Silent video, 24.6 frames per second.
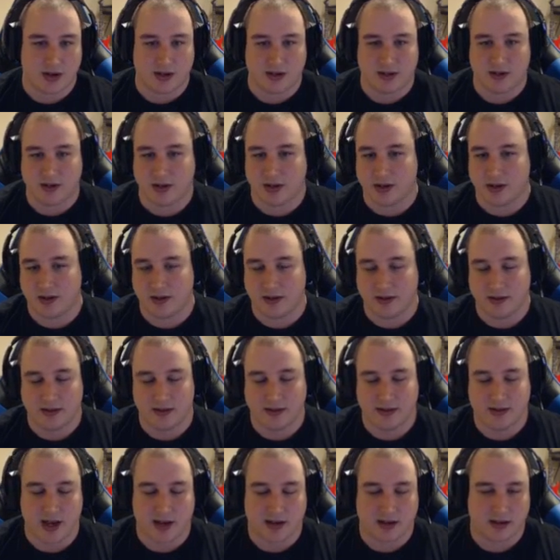You could
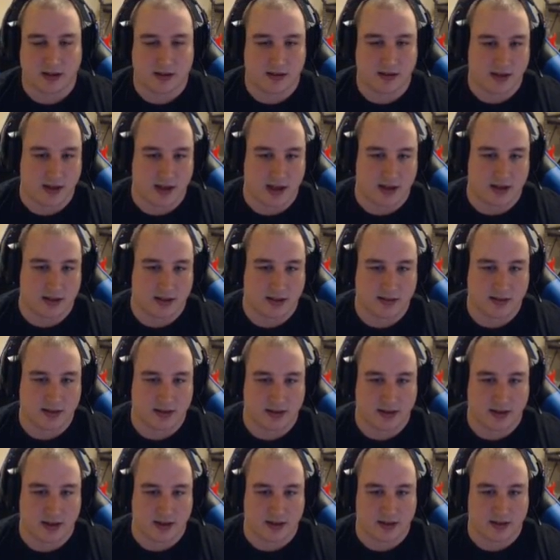technically add it to
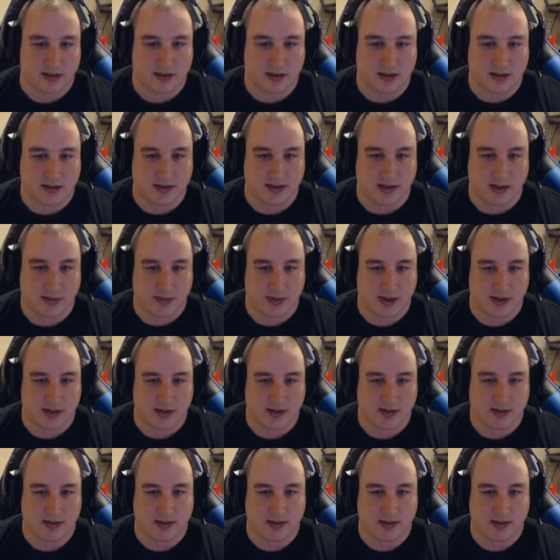like the DP,